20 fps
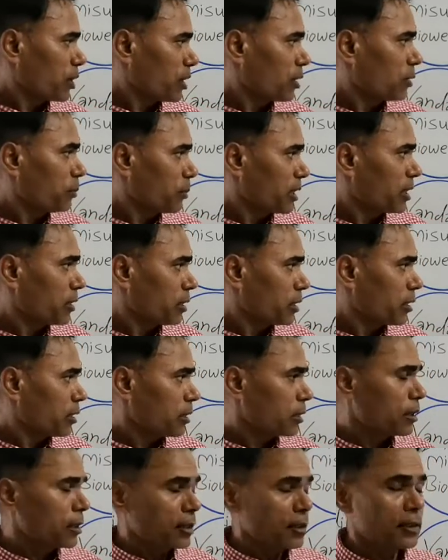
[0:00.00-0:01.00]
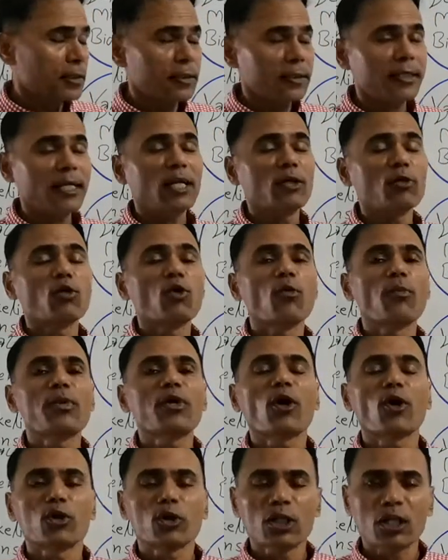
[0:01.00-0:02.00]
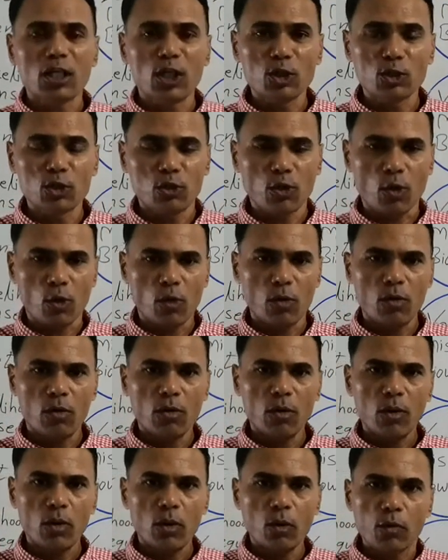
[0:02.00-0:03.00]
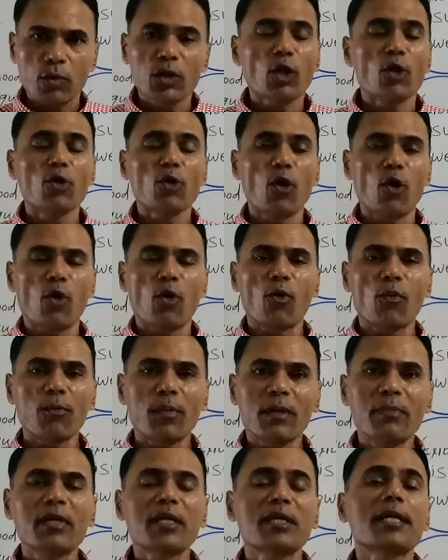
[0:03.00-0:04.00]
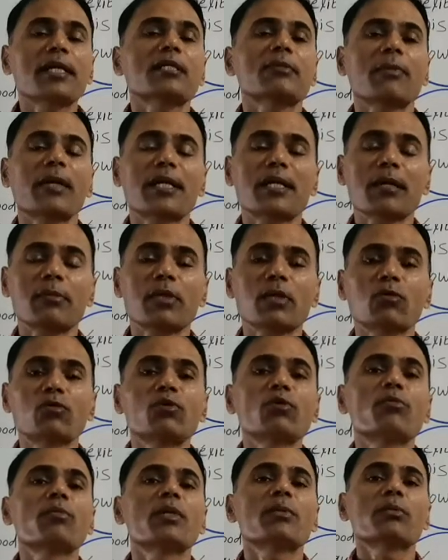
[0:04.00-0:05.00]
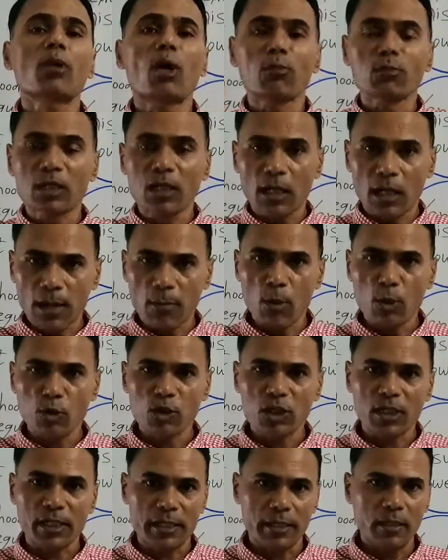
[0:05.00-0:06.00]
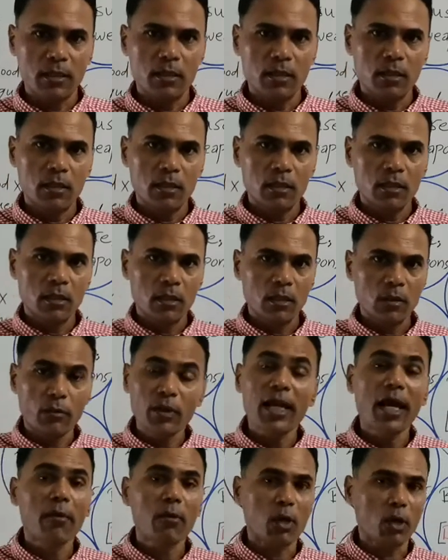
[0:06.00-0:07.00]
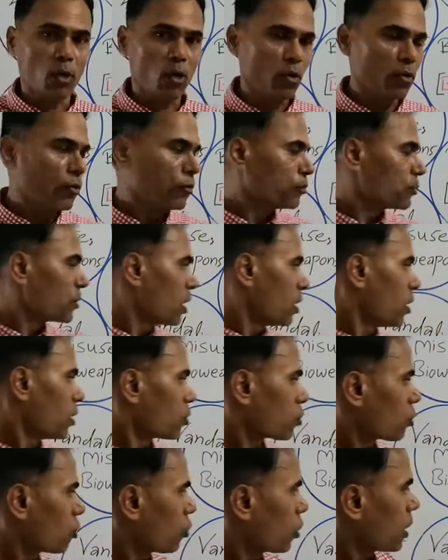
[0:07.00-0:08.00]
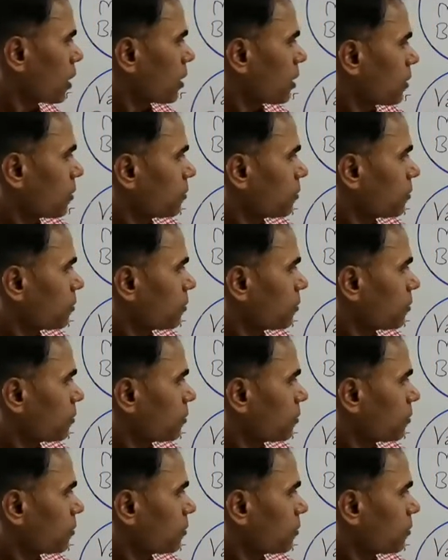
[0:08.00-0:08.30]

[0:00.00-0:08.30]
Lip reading: it can go beyond the control. We don't know. Maybe next pandemic could be from the laboratory. We never know. So